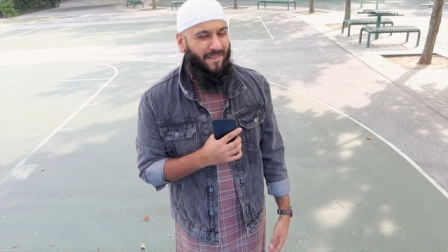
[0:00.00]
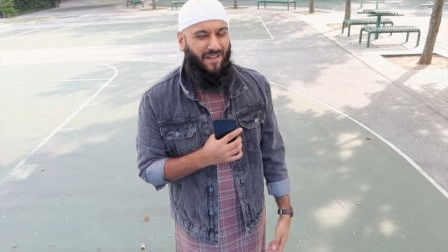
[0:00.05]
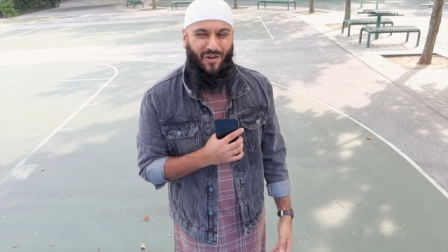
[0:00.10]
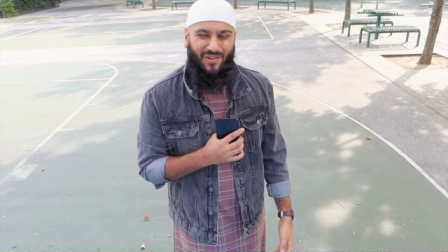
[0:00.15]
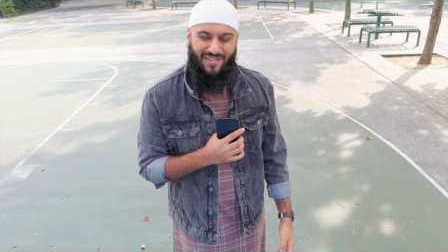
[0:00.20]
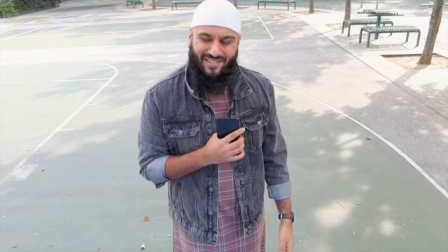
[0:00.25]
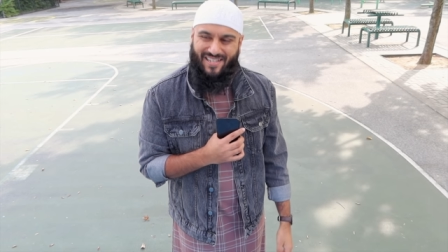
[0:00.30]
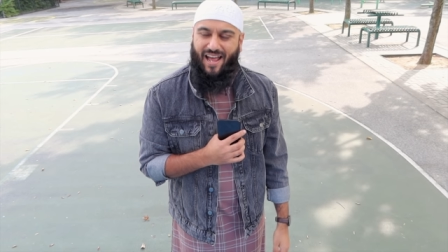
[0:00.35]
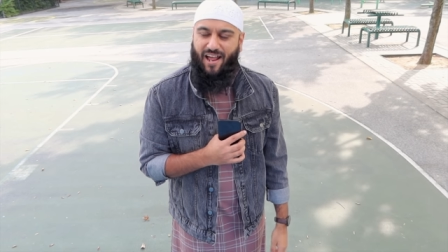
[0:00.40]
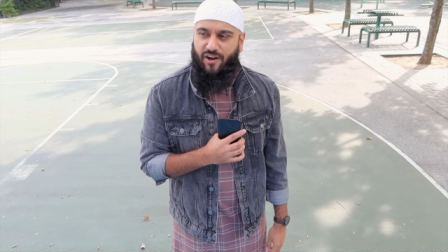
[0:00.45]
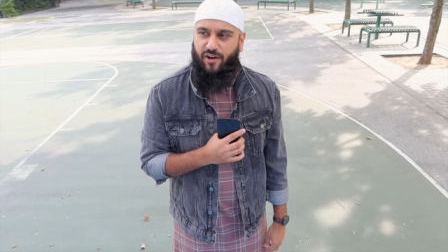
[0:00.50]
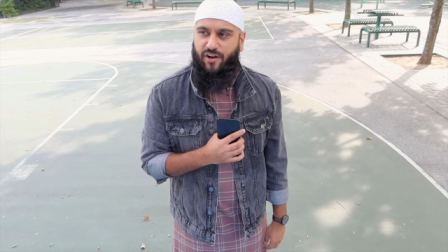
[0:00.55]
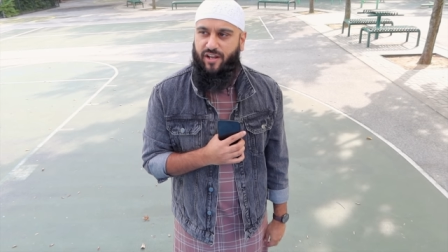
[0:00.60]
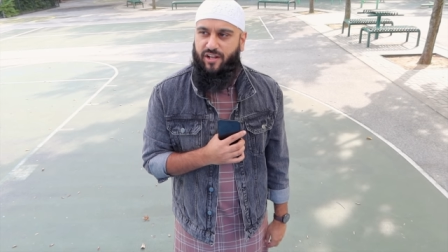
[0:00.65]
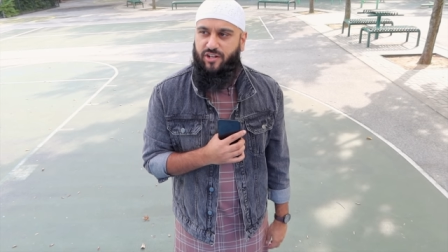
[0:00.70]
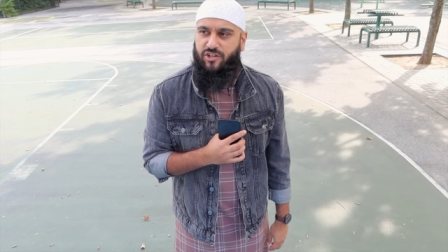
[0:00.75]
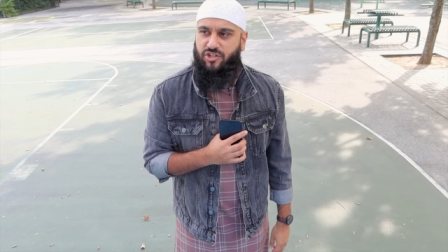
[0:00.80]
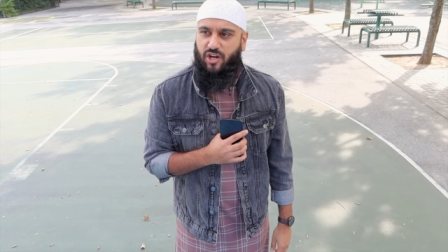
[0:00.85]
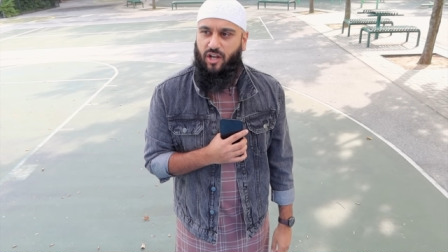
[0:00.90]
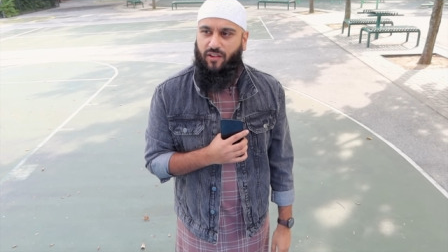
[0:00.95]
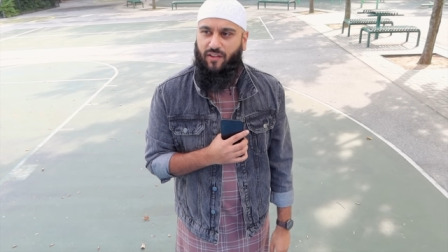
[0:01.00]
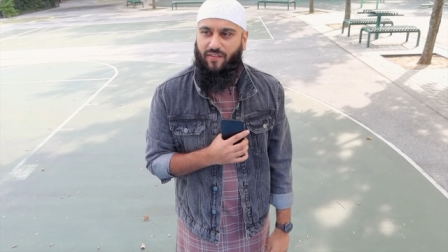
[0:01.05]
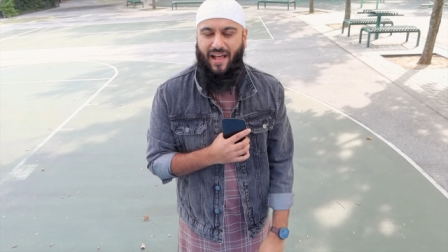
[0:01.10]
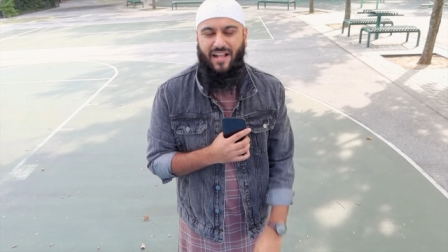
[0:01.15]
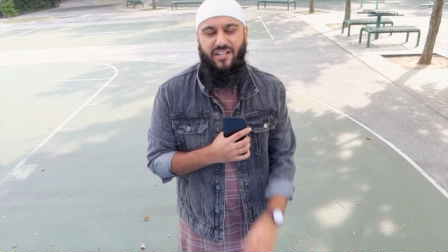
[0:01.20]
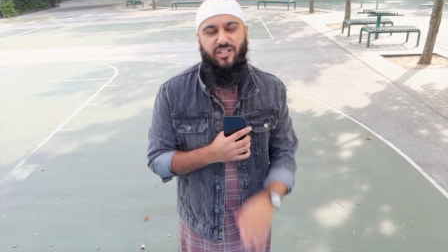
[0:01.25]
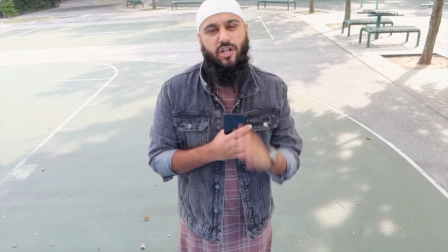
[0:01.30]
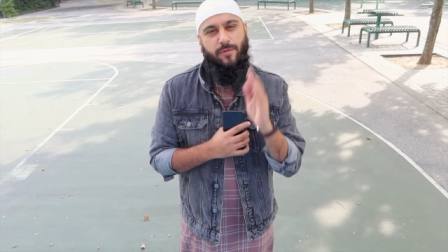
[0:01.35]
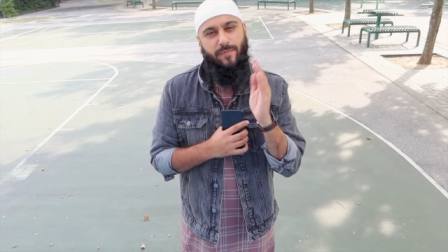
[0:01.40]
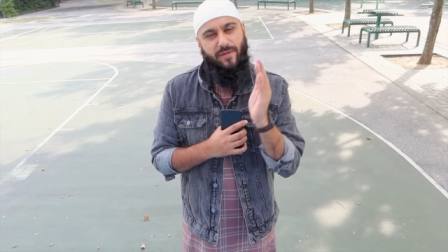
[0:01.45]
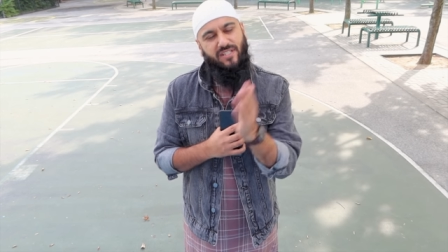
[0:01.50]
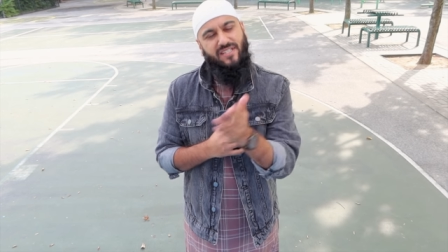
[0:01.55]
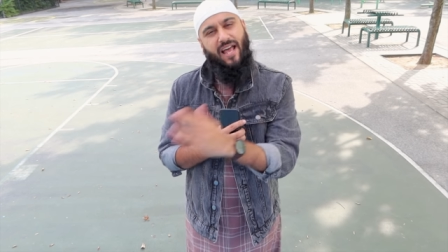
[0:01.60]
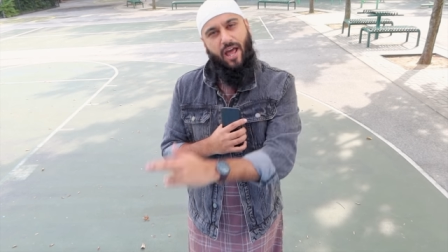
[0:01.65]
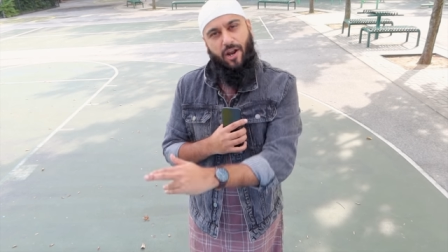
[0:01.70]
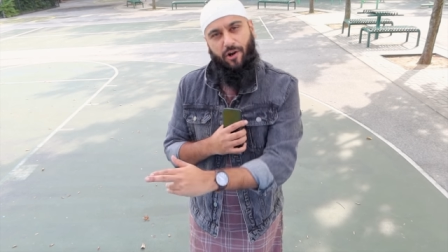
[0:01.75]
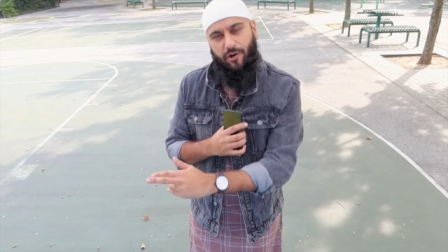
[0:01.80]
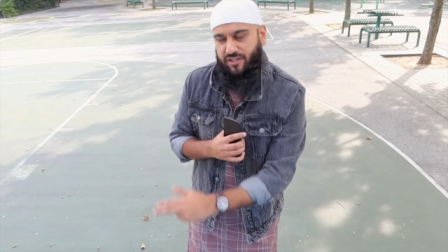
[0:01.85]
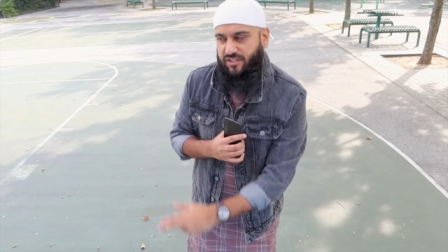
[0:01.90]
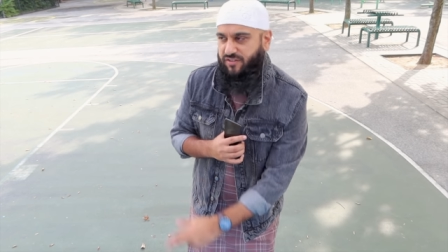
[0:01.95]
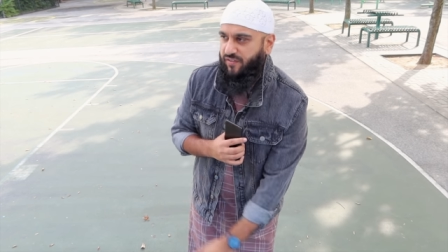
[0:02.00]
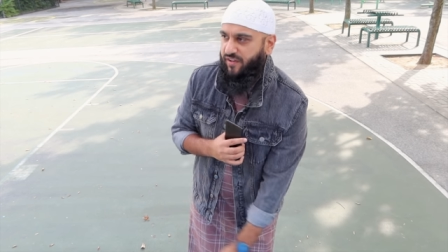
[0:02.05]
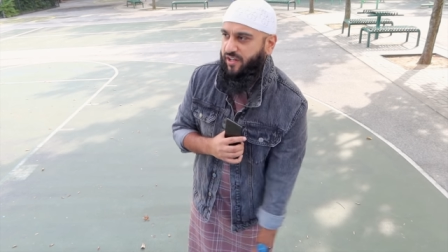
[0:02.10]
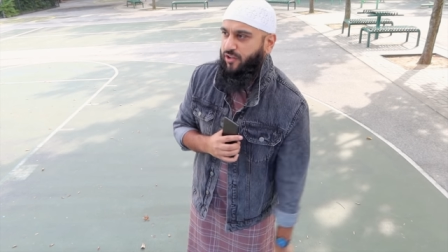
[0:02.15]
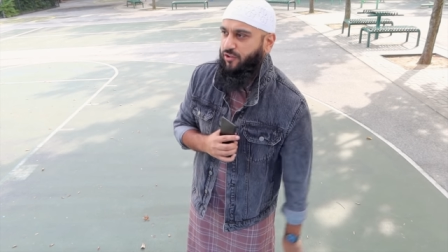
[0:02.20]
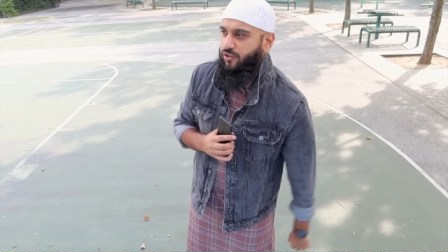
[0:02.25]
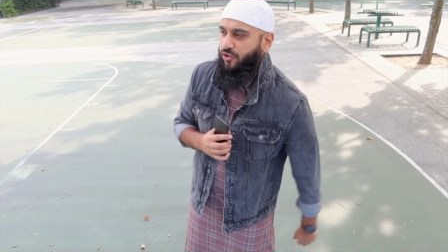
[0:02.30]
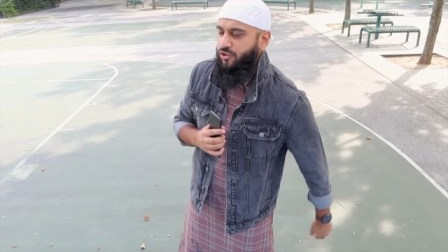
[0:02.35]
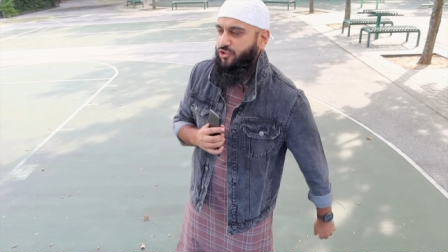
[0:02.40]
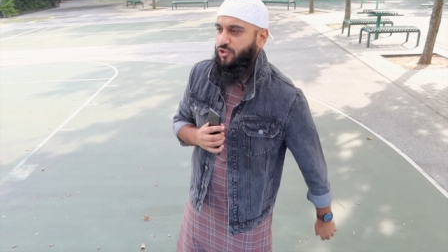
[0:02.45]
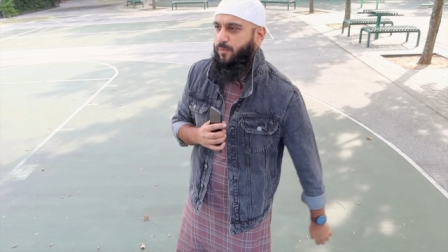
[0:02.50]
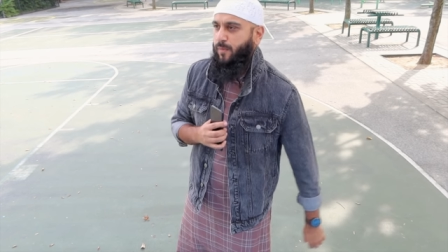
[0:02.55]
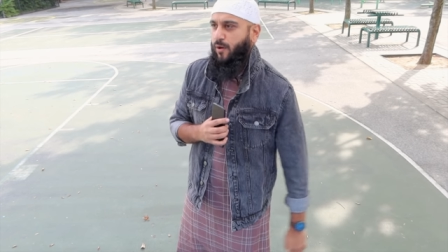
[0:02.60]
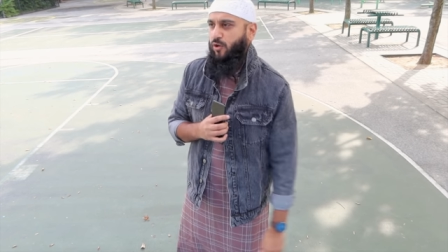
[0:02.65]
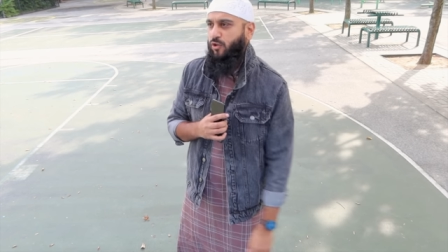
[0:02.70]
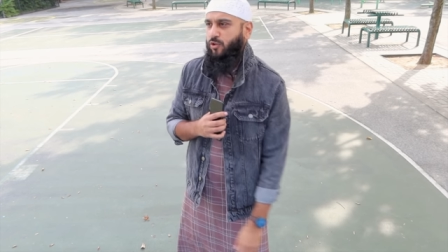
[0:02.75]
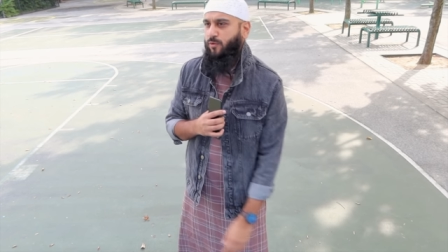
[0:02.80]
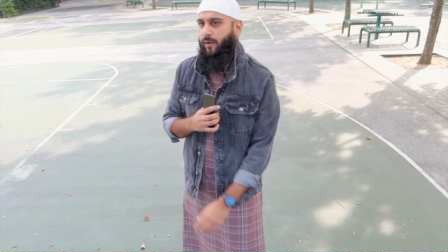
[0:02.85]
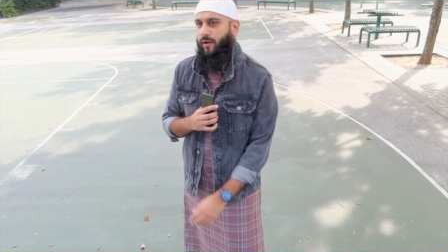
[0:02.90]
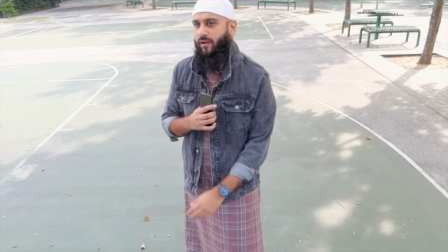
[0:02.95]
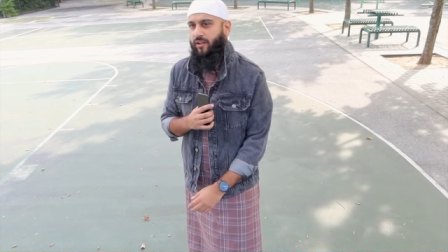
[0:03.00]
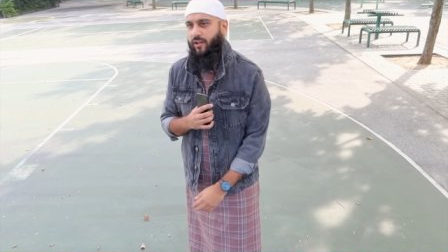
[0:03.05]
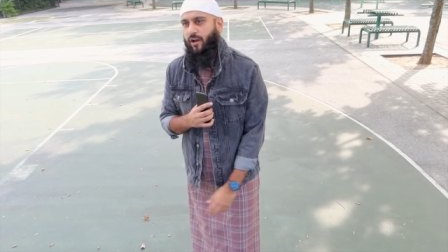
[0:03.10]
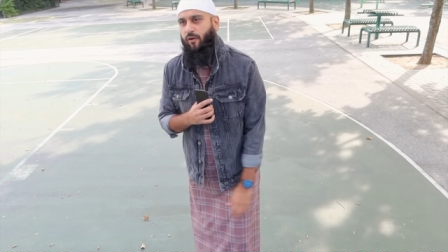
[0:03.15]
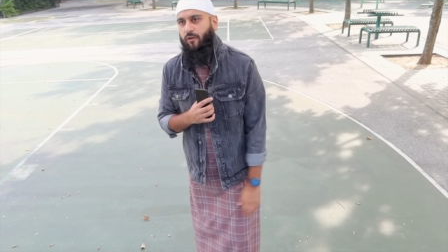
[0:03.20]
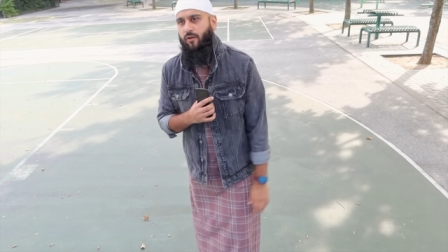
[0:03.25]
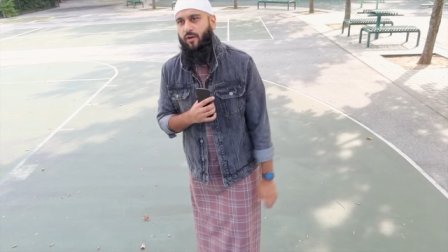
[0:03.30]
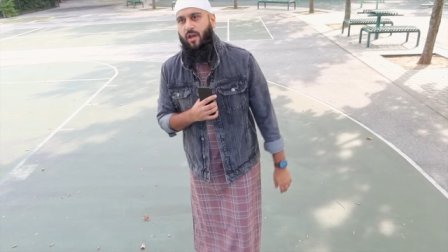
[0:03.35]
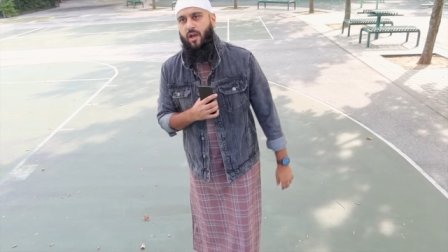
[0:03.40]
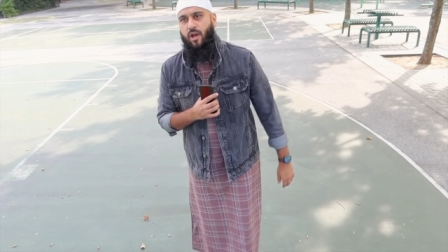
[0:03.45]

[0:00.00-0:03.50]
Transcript: on Saturday, inshallah. That's going to be Saturday's video, the Jummah khutbah, you know?